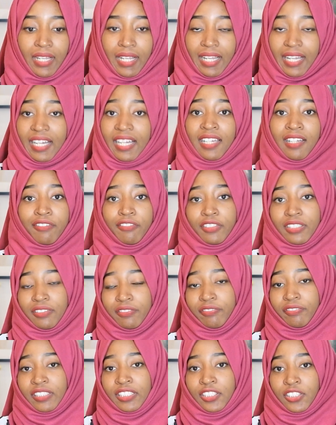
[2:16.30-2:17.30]
color for the
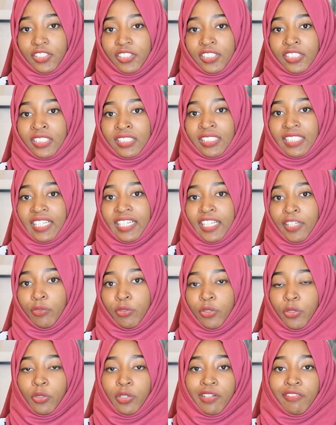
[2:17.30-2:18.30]
fixtures, and
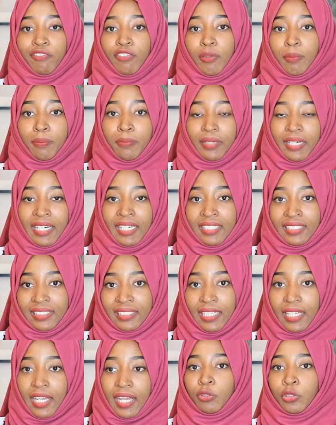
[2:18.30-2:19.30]
we're going for brass,
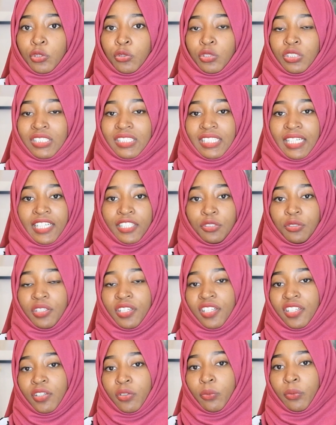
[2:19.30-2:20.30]
which would tie
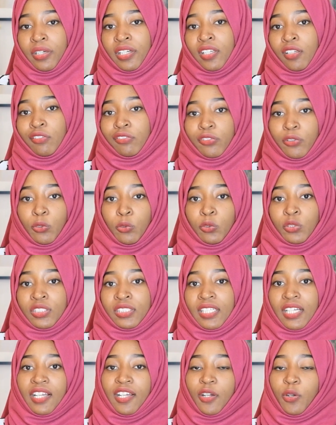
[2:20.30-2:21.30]
together well, of course,
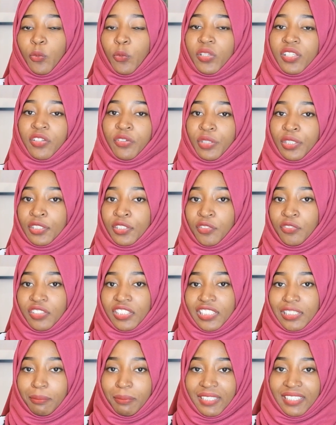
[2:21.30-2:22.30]
with the rest of the
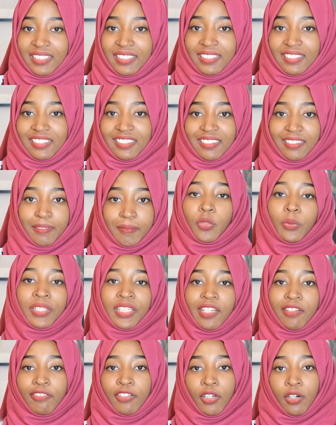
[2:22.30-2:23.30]
space. We
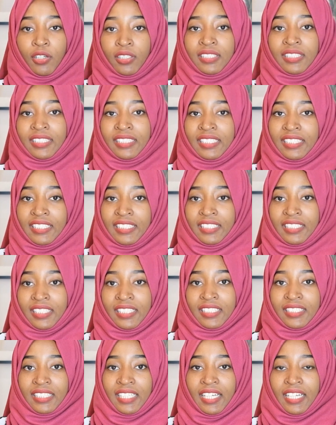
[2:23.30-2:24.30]
give you all the
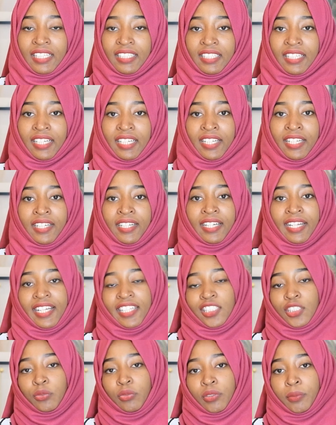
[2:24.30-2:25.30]
details, and then
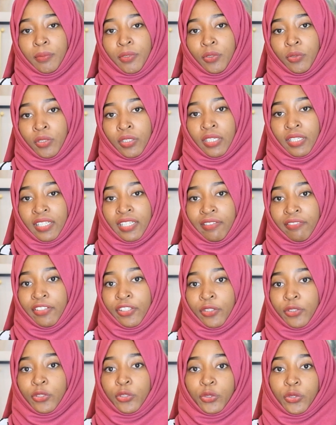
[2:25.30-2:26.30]
next we'll be
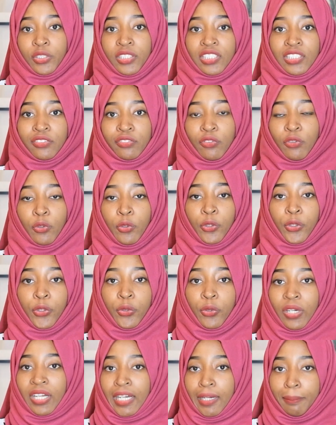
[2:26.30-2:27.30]
giving you drawings for
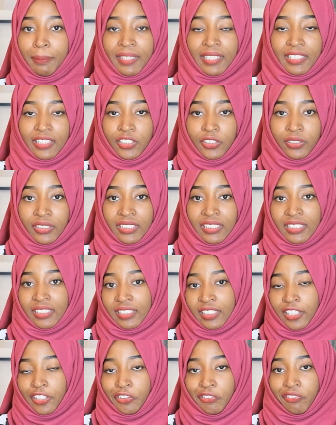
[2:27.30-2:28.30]
your cabinetry. These
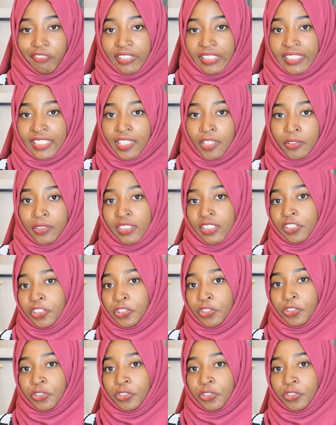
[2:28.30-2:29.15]
are your fit outs such as